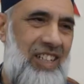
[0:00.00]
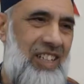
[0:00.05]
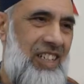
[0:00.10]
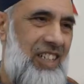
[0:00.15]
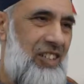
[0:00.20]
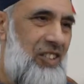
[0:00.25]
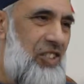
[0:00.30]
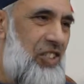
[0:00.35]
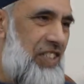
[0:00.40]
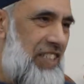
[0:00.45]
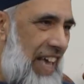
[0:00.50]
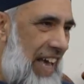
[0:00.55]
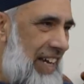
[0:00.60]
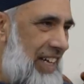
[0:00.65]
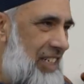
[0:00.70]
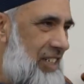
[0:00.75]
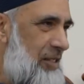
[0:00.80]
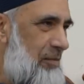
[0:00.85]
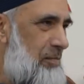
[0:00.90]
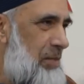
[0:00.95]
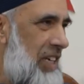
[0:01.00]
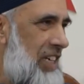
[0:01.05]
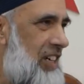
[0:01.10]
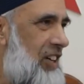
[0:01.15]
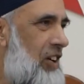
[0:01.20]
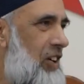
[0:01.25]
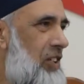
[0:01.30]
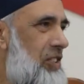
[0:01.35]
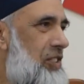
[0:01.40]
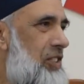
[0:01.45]
you know, sacked
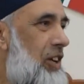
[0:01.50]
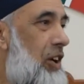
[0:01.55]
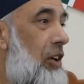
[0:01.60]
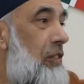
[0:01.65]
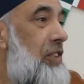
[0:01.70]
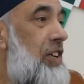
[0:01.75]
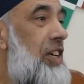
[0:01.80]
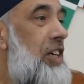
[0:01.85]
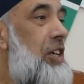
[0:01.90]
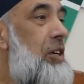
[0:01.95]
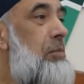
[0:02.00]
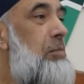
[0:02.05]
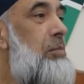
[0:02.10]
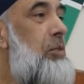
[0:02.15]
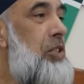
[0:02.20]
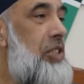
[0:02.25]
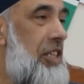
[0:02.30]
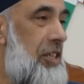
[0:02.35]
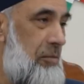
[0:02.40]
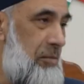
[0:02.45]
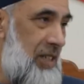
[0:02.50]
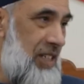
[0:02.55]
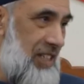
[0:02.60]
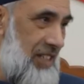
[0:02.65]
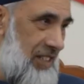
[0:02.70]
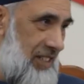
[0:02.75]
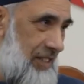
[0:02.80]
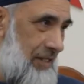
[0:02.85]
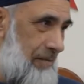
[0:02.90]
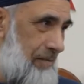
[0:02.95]
because of her
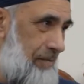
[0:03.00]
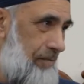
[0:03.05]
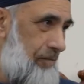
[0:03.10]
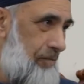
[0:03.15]
Muslimness.